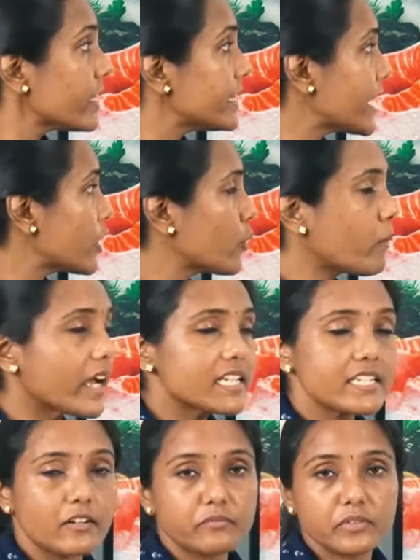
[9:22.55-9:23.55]
then you
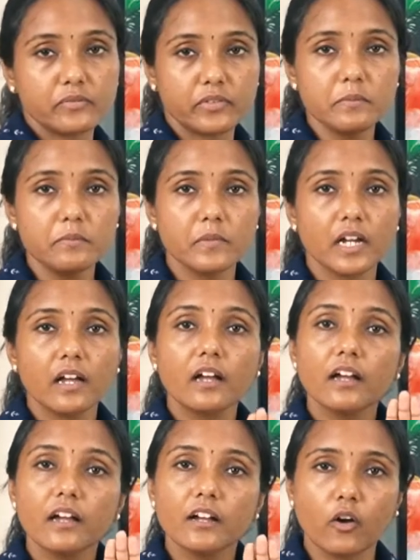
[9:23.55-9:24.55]
might suffer from
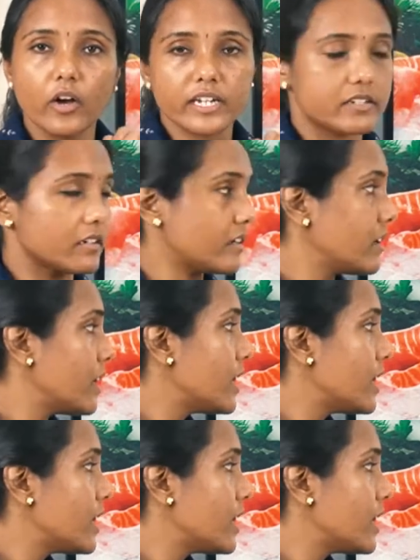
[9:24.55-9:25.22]
goiter.